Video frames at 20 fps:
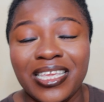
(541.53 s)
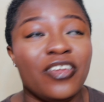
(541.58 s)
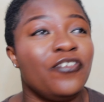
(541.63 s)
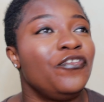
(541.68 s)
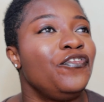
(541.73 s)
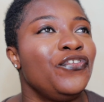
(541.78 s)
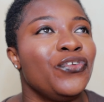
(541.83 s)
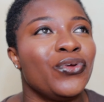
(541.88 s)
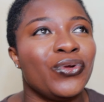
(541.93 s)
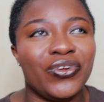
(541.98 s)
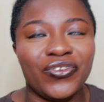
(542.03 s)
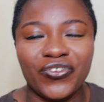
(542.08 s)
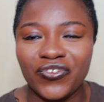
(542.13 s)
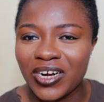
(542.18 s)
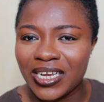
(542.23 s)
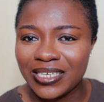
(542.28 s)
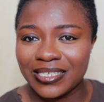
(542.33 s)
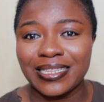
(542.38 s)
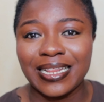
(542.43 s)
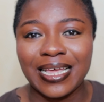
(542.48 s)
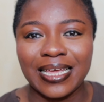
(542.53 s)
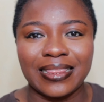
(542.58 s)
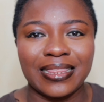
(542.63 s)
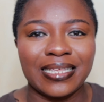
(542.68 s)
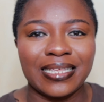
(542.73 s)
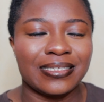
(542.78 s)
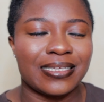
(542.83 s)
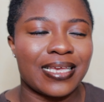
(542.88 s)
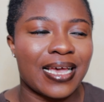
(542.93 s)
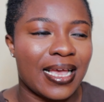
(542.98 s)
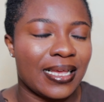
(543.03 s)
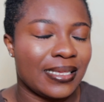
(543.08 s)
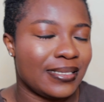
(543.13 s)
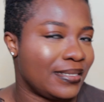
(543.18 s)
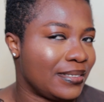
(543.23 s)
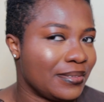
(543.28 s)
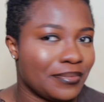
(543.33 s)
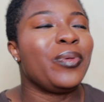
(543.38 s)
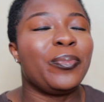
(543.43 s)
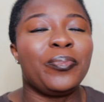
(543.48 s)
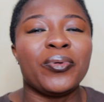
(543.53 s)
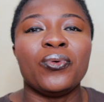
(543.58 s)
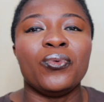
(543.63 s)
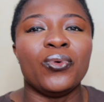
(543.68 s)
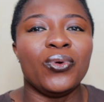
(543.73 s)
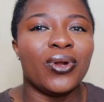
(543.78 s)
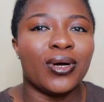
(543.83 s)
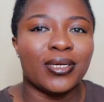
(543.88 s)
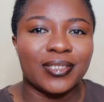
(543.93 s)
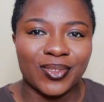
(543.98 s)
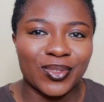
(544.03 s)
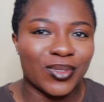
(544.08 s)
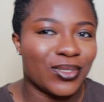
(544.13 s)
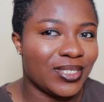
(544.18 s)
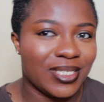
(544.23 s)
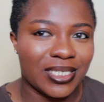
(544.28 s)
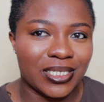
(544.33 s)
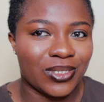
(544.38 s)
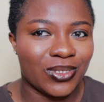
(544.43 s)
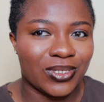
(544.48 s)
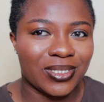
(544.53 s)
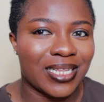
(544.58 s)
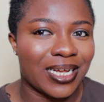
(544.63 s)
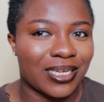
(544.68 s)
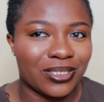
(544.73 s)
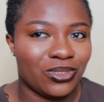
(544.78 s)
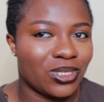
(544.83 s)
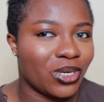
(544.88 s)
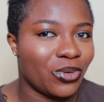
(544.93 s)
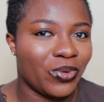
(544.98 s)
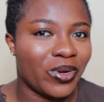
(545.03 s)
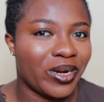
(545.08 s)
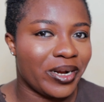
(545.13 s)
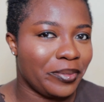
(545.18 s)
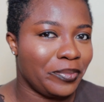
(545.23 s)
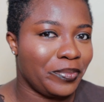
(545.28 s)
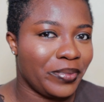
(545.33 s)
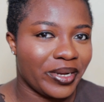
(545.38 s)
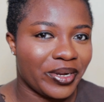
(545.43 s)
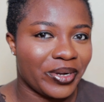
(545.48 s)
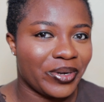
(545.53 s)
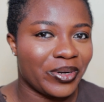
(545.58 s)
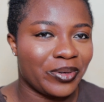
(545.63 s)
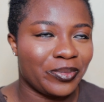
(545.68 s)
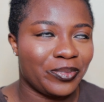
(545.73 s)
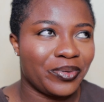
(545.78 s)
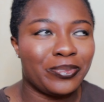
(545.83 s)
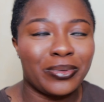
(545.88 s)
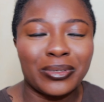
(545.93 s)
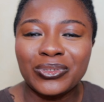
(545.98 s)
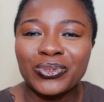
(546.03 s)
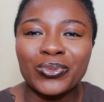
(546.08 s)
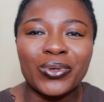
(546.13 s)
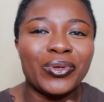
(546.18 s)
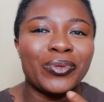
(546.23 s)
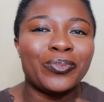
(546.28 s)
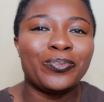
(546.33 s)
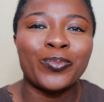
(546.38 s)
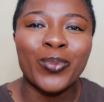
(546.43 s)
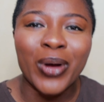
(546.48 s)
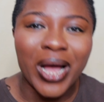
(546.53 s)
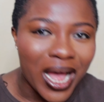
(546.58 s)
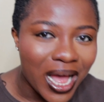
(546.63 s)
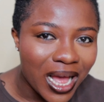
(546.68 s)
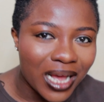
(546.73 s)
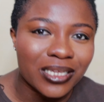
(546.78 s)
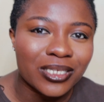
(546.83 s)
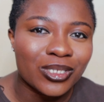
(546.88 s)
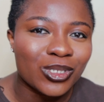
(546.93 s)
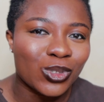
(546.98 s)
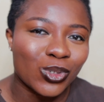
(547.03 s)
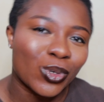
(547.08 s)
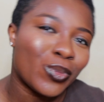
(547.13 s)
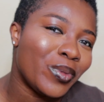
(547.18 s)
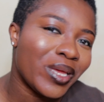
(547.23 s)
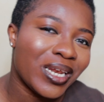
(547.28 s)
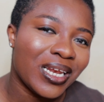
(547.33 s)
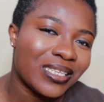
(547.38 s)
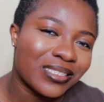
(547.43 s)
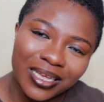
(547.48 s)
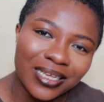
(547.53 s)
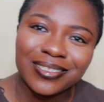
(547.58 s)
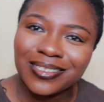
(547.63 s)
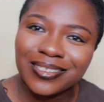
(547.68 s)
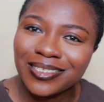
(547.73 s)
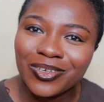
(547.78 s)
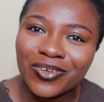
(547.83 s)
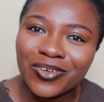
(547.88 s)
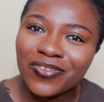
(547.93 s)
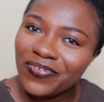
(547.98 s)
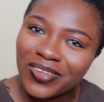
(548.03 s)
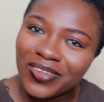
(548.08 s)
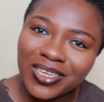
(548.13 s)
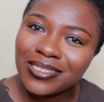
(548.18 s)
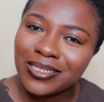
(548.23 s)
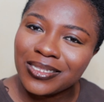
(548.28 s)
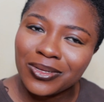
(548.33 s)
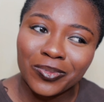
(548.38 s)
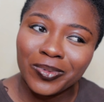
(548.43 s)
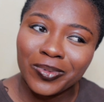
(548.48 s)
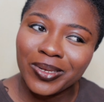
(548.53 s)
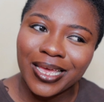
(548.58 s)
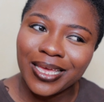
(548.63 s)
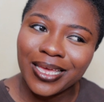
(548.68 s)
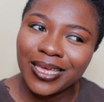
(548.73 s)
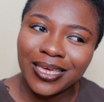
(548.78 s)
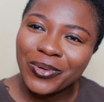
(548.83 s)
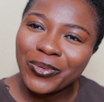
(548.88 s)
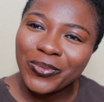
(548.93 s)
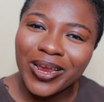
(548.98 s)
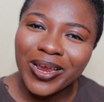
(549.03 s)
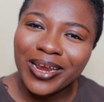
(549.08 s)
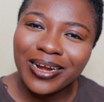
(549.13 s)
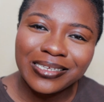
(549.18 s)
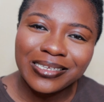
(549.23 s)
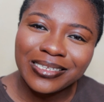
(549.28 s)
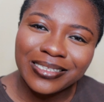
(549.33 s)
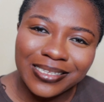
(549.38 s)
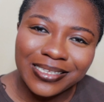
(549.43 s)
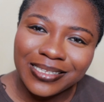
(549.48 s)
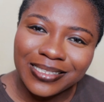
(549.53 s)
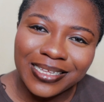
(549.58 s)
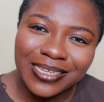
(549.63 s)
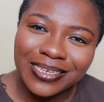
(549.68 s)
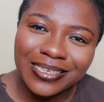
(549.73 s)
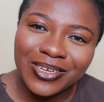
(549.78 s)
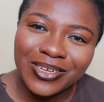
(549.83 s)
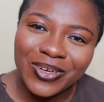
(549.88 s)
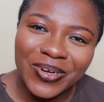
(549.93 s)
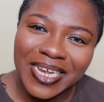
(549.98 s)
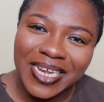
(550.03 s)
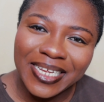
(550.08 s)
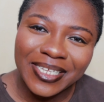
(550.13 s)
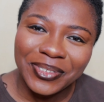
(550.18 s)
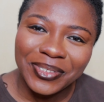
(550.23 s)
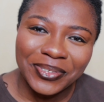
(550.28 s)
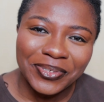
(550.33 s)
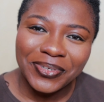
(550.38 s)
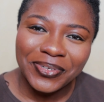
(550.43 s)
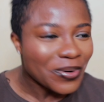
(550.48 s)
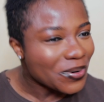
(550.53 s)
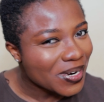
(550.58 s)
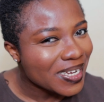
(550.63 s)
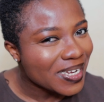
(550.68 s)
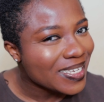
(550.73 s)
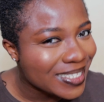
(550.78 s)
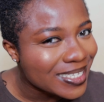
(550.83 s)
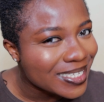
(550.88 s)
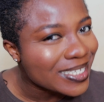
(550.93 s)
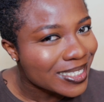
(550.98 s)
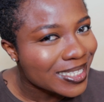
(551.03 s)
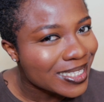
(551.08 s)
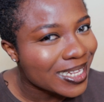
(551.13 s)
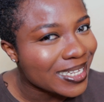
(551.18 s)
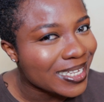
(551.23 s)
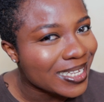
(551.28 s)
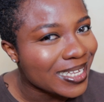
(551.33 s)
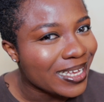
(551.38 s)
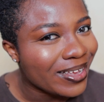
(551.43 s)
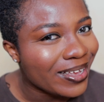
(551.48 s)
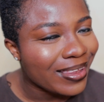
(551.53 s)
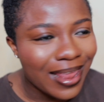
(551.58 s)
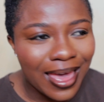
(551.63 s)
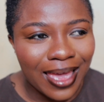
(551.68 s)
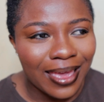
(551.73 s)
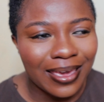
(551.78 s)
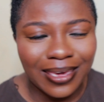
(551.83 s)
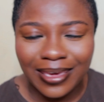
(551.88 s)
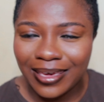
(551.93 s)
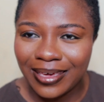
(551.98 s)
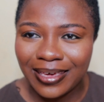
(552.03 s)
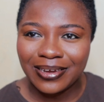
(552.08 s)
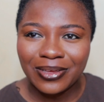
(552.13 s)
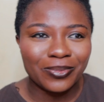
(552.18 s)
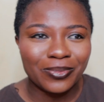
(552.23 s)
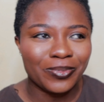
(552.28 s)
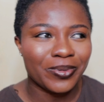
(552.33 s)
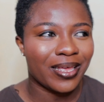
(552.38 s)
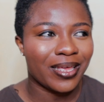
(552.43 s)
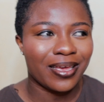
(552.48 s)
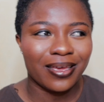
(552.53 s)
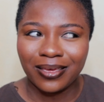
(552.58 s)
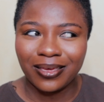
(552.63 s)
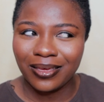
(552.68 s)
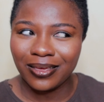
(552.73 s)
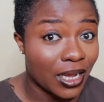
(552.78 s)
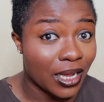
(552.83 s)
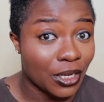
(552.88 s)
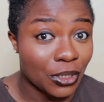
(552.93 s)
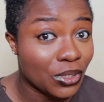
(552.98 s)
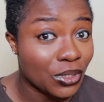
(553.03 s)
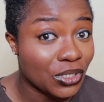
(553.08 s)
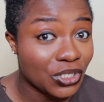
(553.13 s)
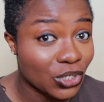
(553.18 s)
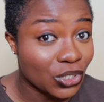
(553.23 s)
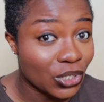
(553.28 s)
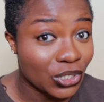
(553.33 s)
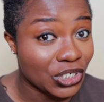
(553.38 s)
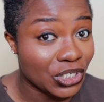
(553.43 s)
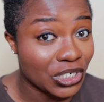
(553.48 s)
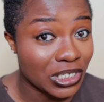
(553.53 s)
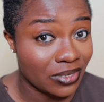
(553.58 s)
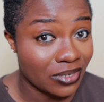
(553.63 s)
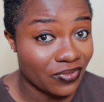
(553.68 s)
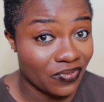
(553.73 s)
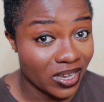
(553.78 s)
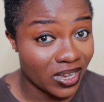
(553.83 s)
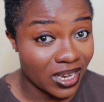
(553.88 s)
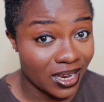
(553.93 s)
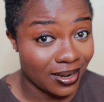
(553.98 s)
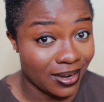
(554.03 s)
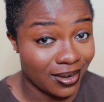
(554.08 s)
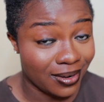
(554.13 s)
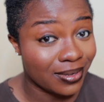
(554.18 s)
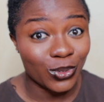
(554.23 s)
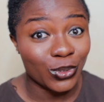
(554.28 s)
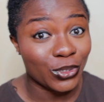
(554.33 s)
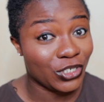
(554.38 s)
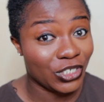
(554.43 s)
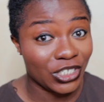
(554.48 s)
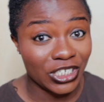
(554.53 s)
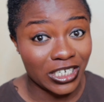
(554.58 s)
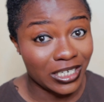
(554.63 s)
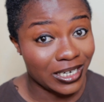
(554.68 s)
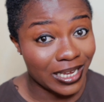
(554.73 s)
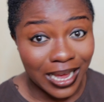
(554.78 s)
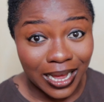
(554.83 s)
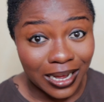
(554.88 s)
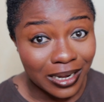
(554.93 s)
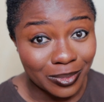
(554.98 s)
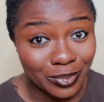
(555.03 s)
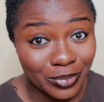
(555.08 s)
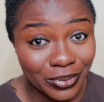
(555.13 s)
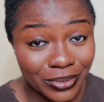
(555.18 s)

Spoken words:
If you dress like guys, people will not notice that you're wearing makeup, but when you pack so many things in your face, they will be like, where is this lady going to? Who is this lady? Like, they will be like, are you sure she's fine or she need help?